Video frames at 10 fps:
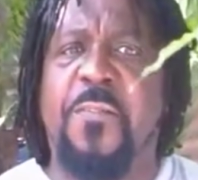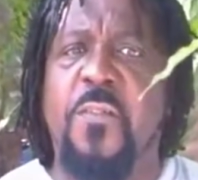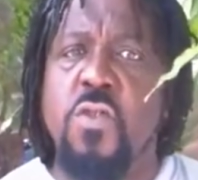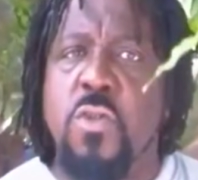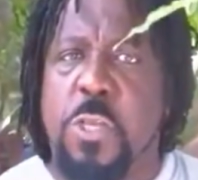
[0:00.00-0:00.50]
A
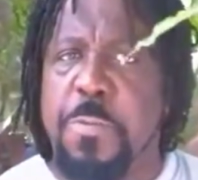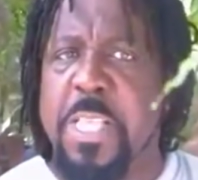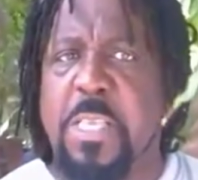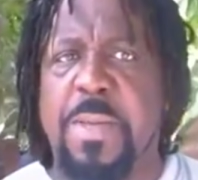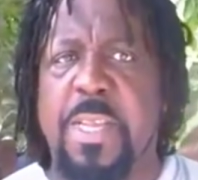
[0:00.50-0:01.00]
phony
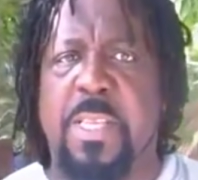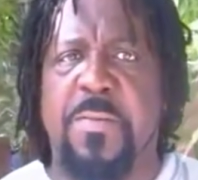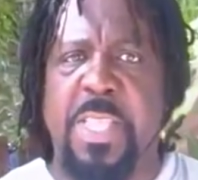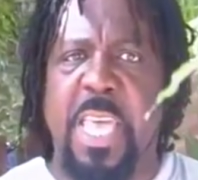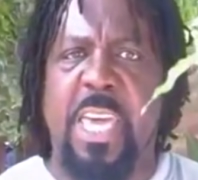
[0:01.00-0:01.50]

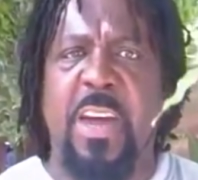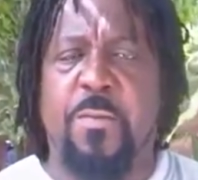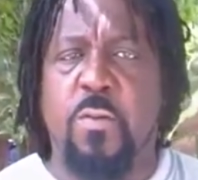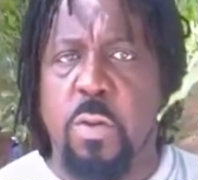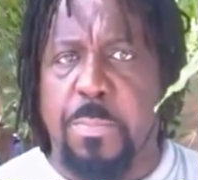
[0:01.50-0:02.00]
responsibility for take
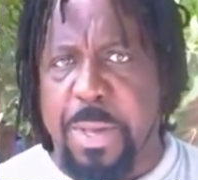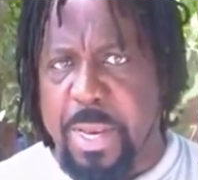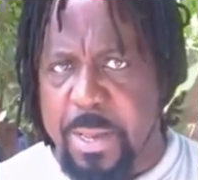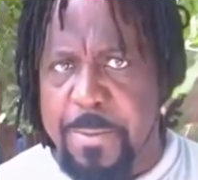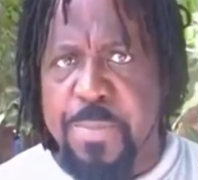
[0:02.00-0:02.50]
care of phony
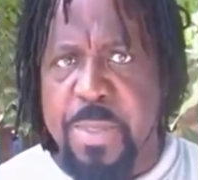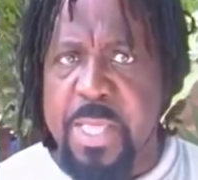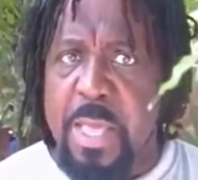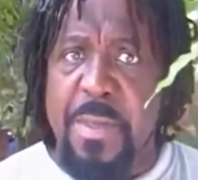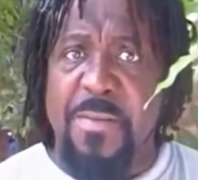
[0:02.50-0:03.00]
Pickney.
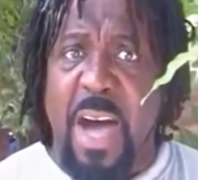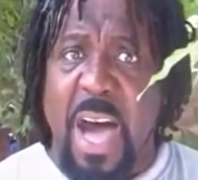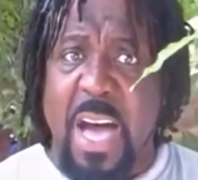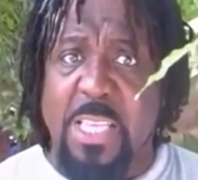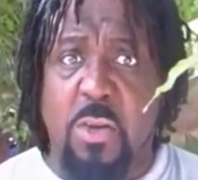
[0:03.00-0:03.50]
They never
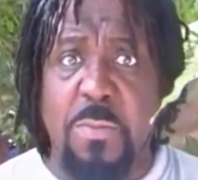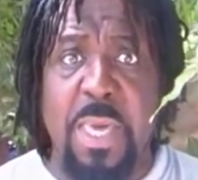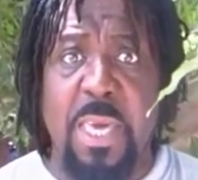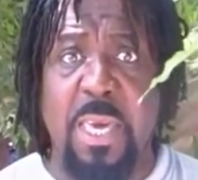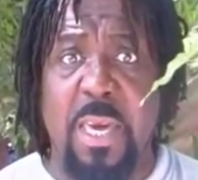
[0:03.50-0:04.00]
asked to
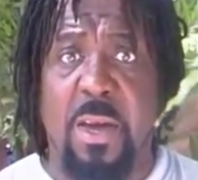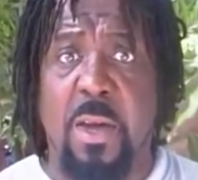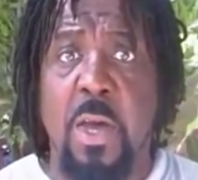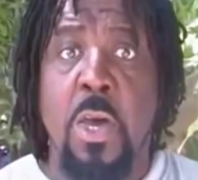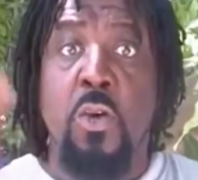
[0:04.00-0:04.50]
be here.